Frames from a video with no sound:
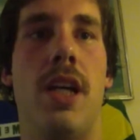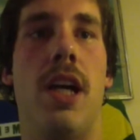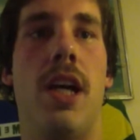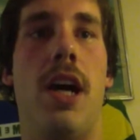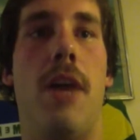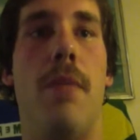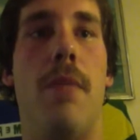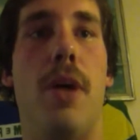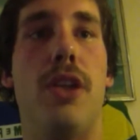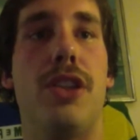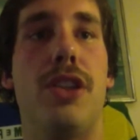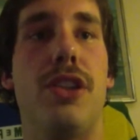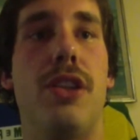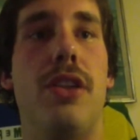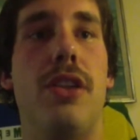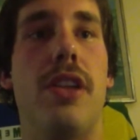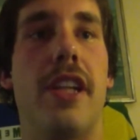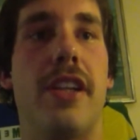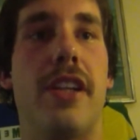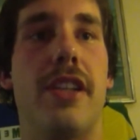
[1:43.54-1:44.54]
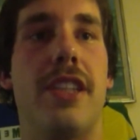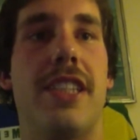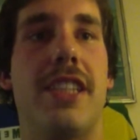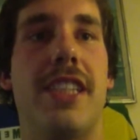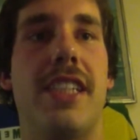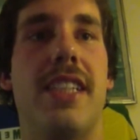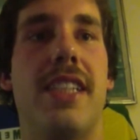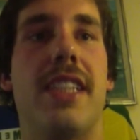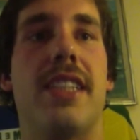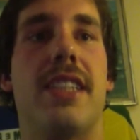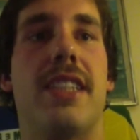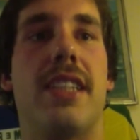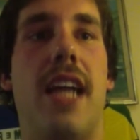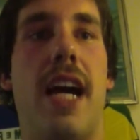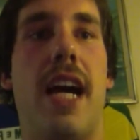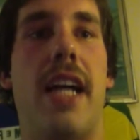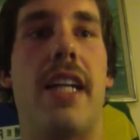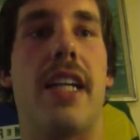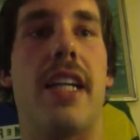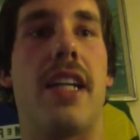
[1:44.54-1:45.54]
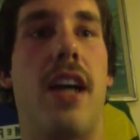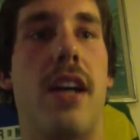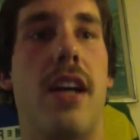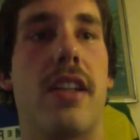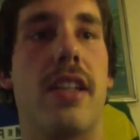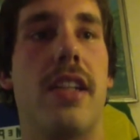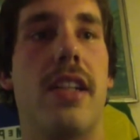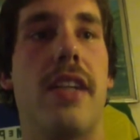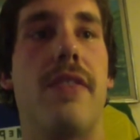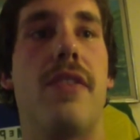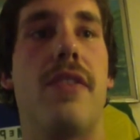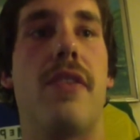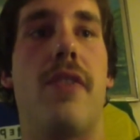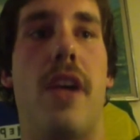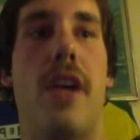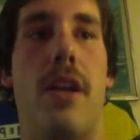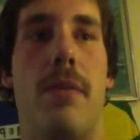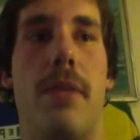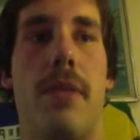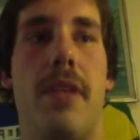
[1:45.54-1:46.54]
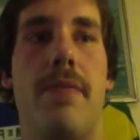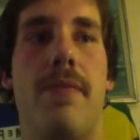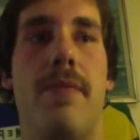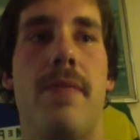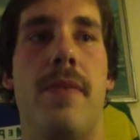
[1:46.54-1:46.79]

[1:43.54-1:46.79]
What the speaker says: Emotional literacy is tied to cognitive development.